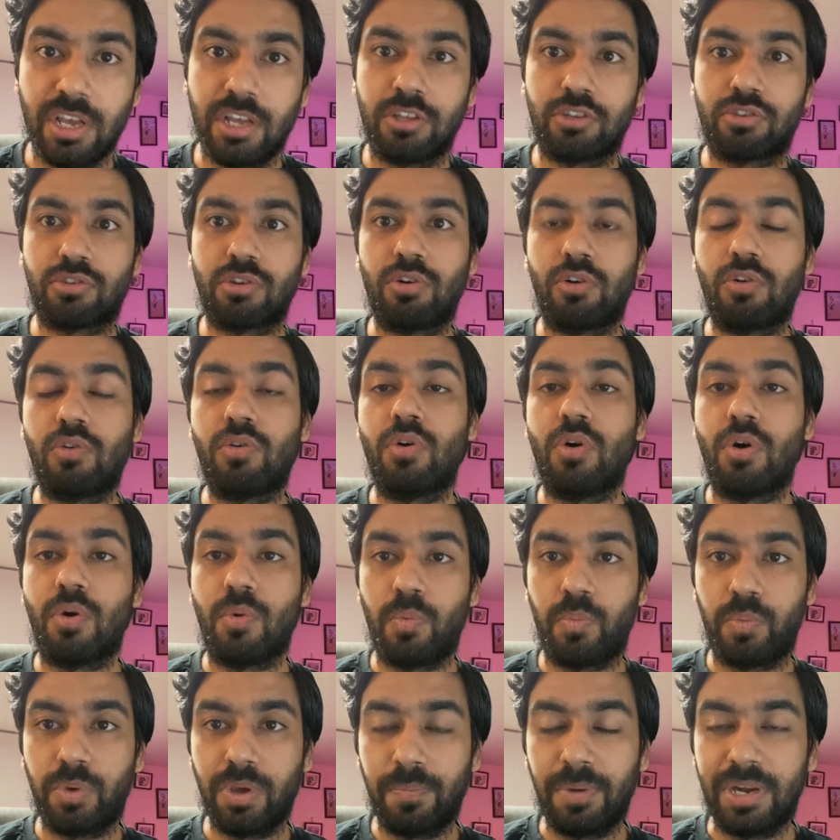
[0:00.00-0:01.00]
So
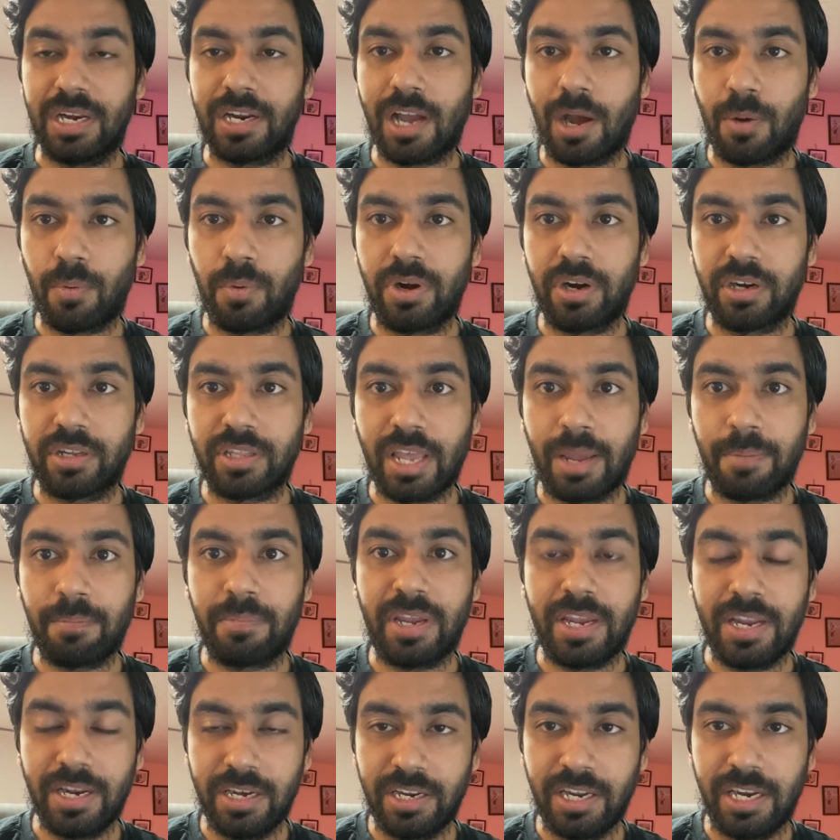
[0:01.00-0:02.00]
we will cover them
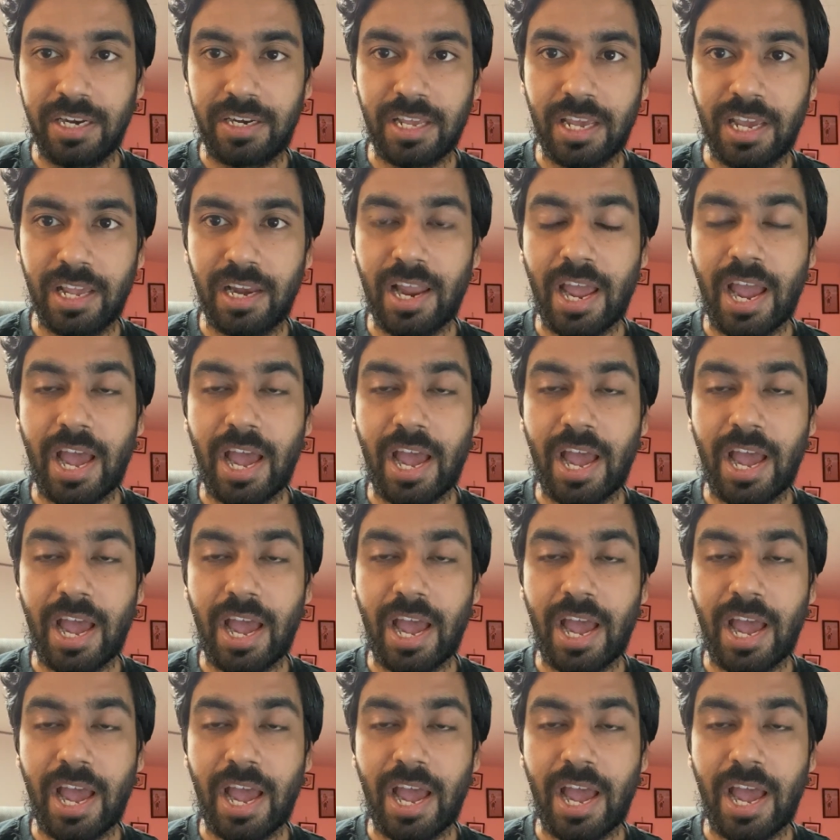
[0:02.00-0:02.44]
in detail,